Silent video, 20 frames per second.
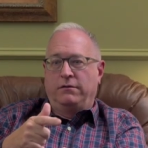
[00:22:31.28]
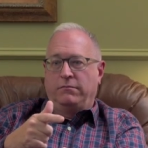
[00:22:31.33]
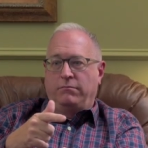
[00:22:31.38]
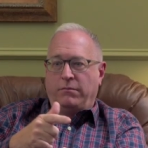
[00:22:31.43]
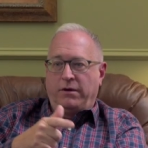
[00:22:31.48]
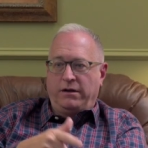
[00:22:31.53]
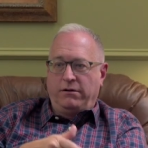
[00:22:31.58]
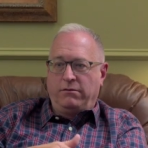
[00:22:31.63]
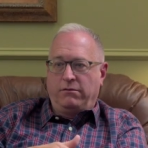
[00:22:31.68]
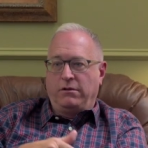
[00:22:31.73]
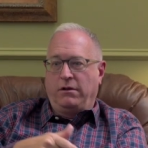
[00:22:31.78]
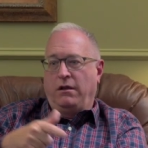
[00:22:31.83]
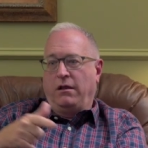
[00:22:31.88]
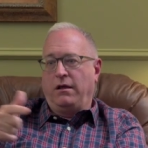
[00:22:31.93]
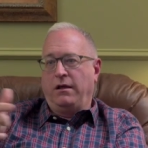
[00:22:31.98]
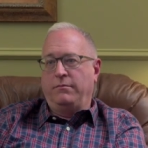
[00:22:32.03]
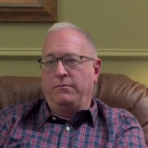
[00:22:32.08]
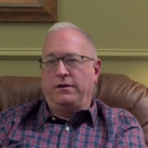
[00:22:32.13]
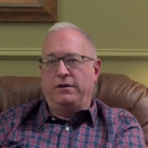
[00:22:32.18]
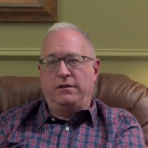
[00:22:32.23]
made her
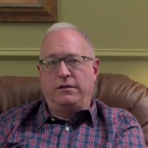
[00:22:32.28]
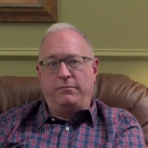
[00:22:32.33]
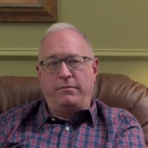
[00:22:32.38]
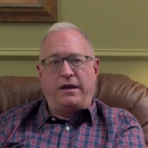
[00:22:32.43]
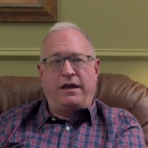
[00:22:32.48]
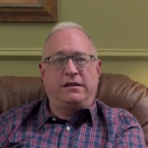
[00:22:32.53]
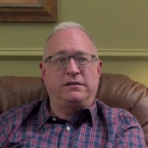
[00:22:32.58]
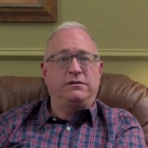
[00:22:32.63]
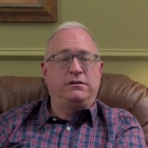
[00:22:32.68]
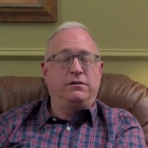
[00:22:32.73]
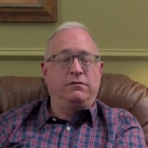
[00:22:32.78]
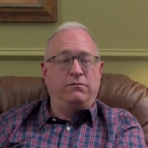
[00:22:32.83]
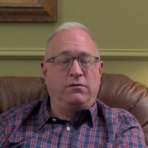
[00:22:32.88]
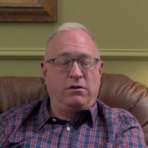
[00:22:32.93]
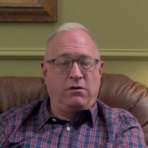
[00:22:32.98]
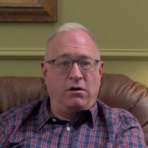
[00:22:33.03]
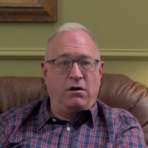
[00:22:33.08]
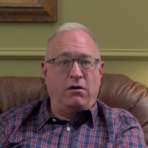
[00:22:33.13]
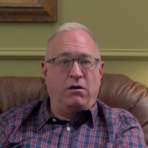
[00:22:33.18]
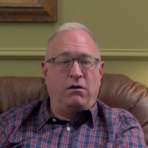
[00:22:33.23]
climb into the back seat of
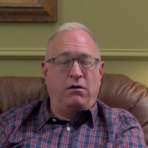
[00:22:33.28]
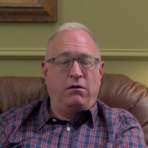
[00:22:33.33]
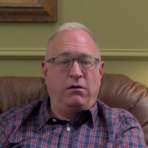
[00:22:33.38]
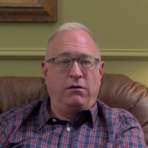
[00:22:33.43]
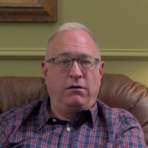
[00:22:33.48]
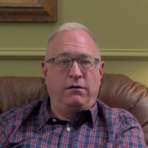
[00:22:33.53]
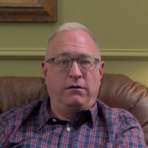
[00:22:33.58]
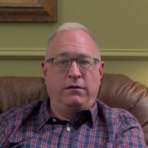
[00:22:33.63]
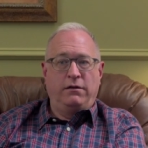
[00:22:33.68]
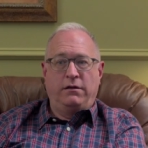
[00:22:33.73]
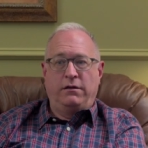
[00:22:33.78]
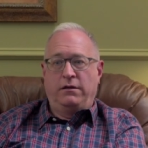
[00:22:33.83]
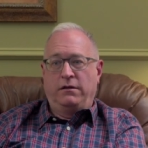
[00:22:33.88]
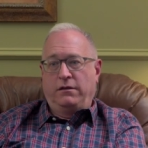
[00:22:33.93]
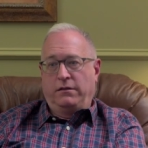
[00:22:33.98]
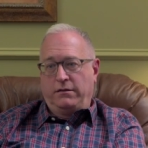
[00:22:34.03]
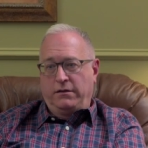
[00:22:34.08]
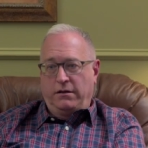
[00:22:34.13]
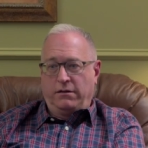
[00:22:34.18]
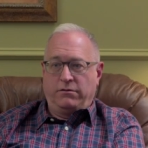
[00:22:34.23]
her car.
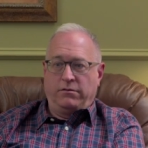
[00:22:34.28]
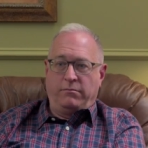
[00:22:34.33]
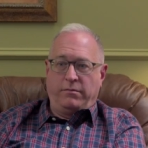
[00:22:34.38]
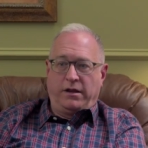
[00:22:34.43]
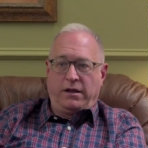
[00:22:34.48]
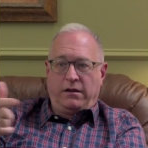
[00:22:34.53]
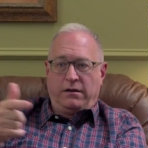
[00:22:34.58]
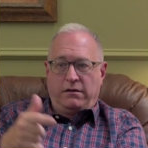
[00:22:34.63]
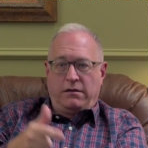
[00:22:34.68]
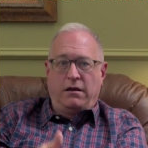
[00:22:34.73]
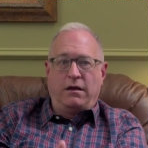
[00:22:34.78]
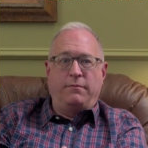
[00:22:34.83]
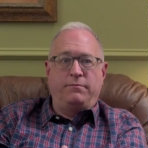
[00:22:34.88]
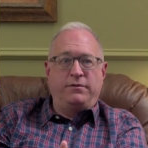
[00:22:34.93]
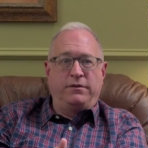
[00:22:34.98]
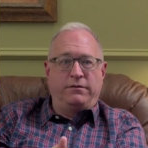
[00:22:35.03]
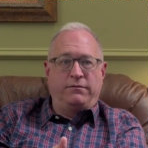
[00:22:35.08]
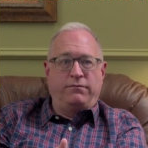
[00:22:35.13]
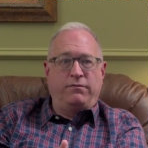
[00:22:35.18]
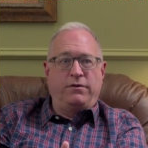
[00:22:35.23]
The other man
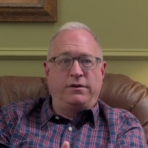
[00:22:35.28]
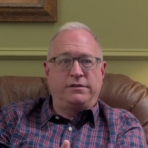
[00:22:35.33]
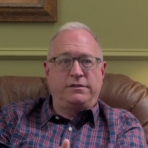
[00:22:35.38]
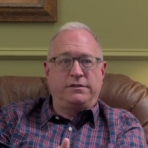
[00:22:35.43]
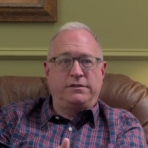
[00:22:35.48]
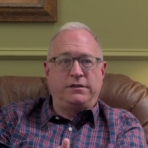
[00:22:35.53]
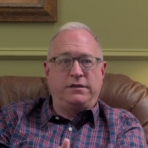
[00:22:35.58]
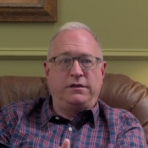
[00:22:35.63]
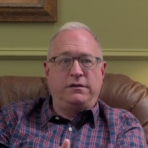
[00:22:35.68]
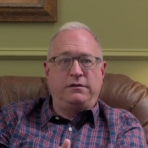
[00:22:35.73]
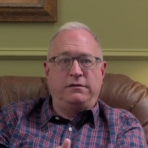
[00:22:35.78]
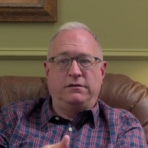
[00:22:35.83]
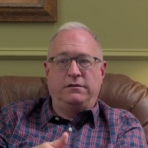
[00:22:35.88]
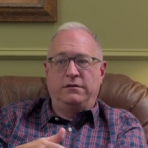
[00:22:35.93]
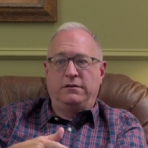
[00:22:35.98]
hopped in the front seat